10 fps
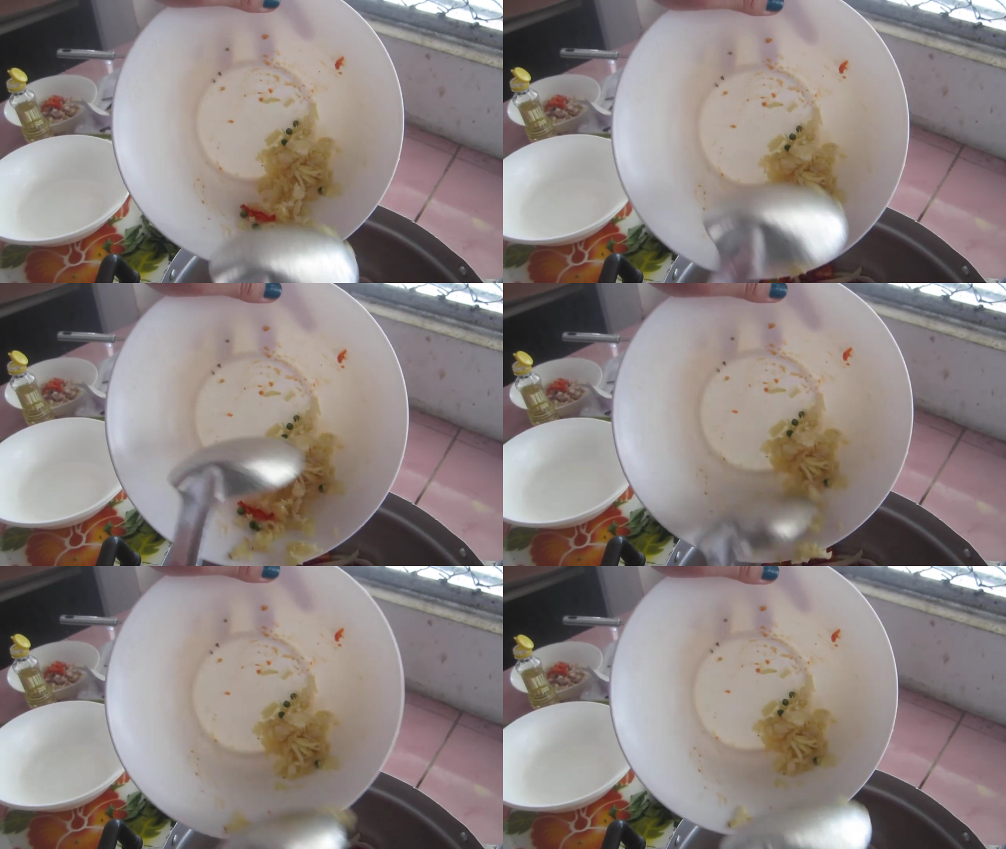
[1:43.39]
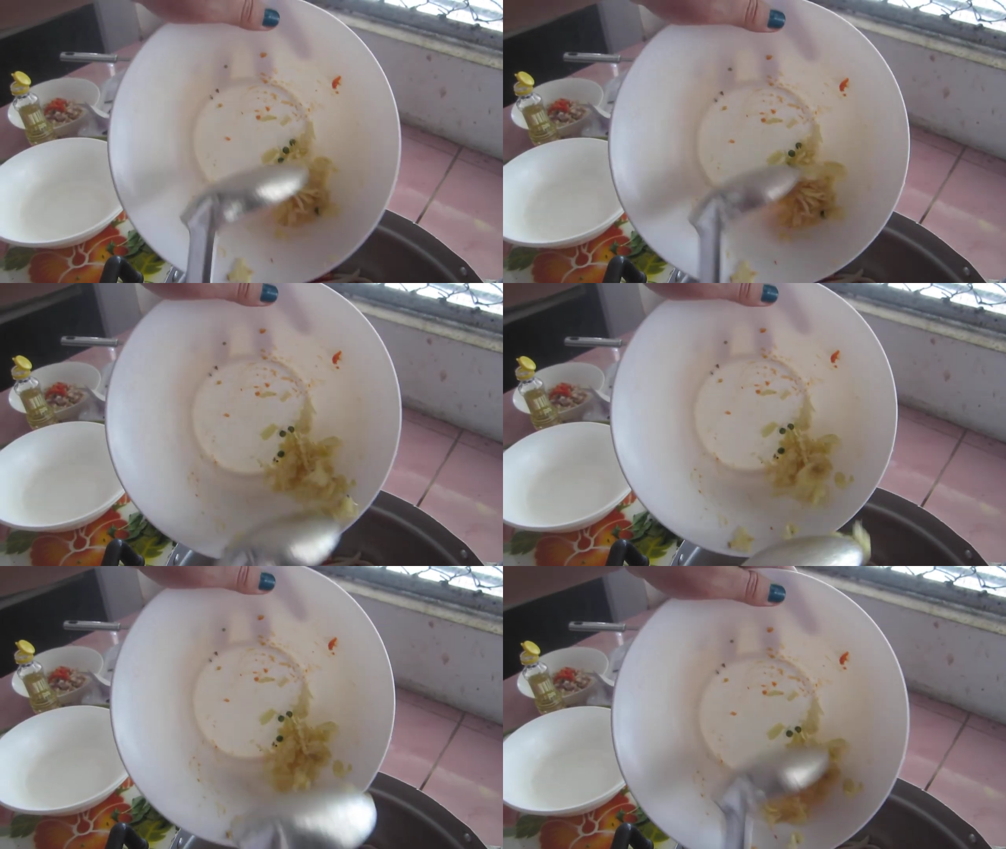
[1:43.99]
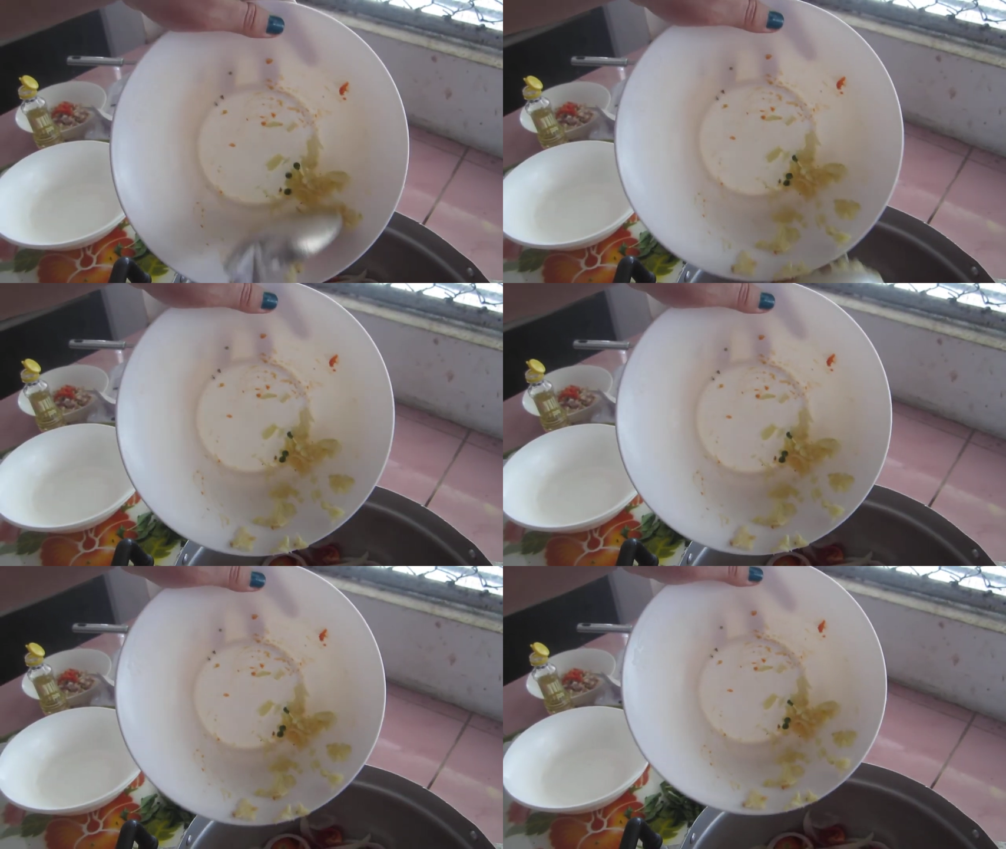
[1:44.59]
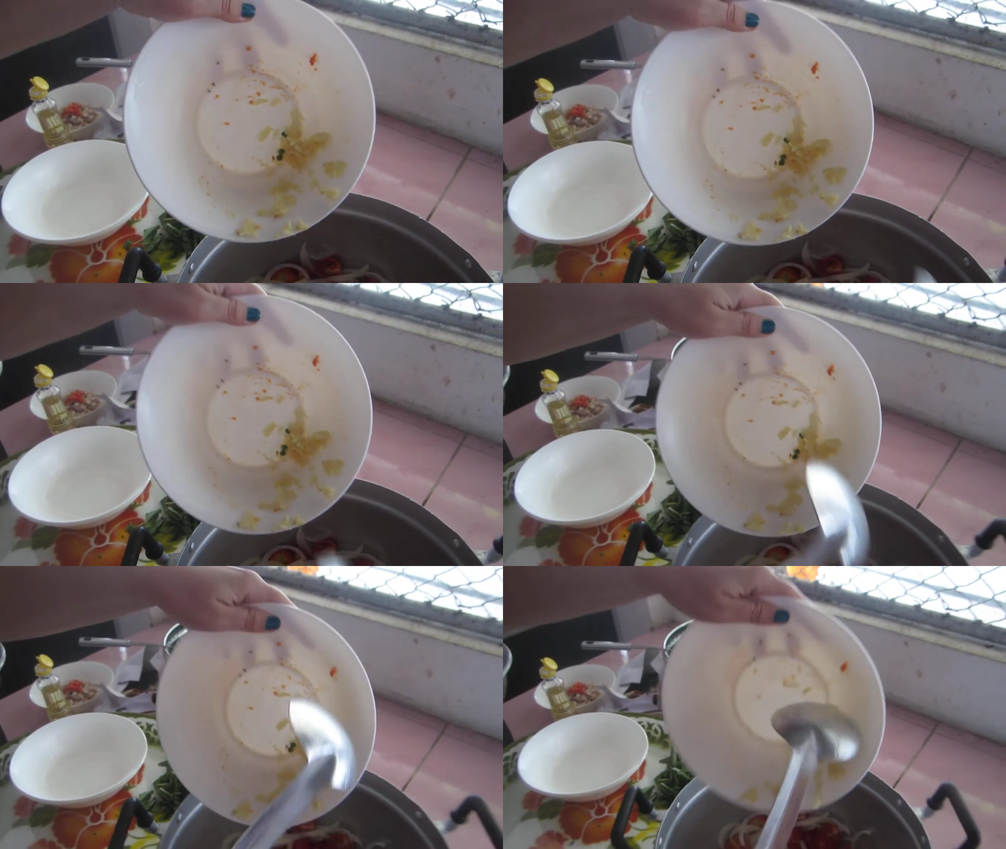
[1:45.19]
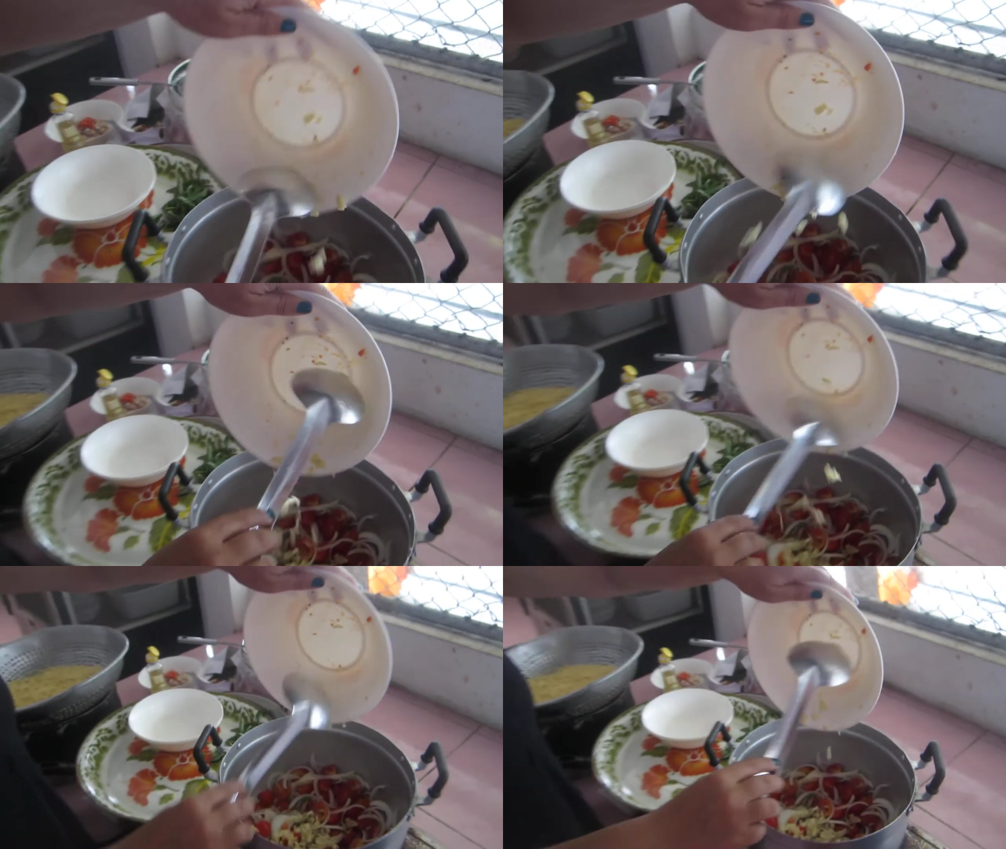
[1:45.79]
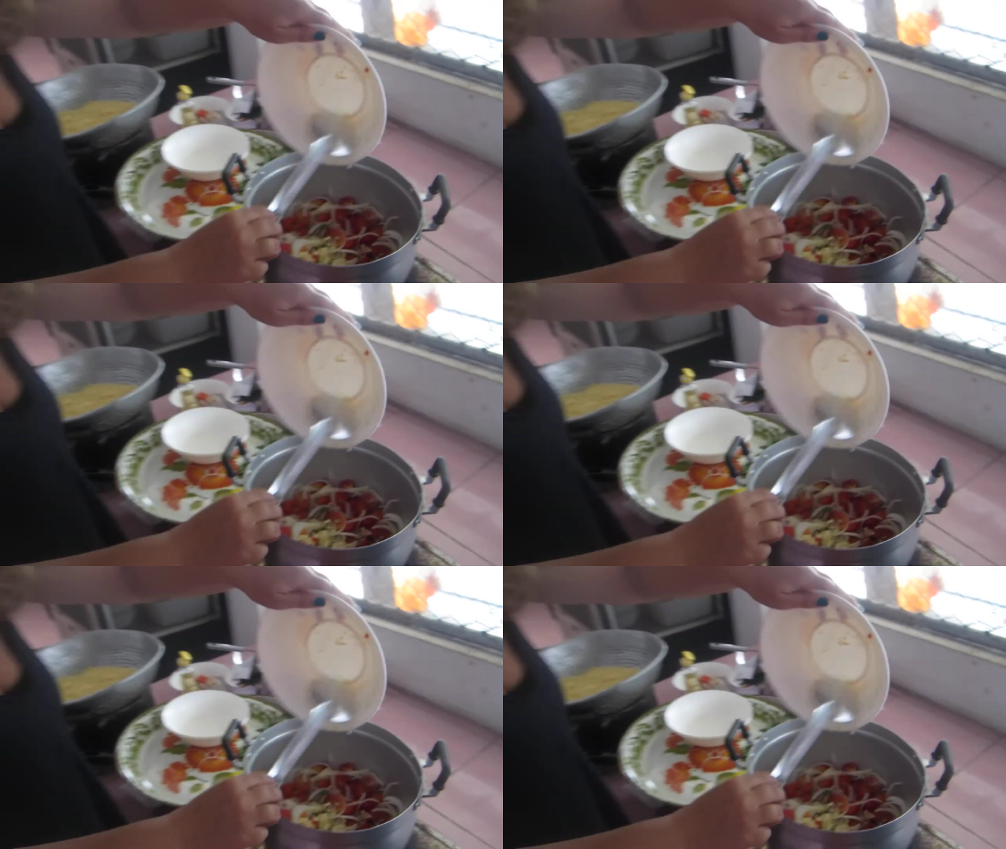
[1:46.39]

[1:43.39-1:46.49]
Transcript: (no speaker visible)